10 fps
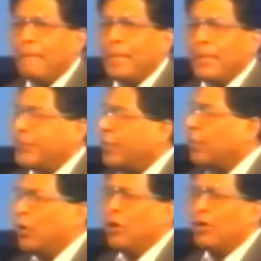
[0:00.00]
And he said,
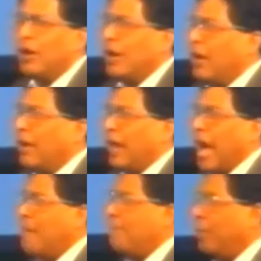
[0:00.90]
"Oh God,
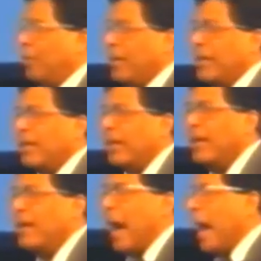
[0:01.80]
I pray.
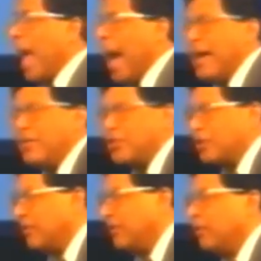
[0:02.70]
I ask
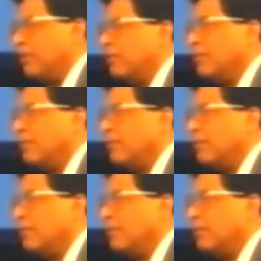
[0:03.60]
of you.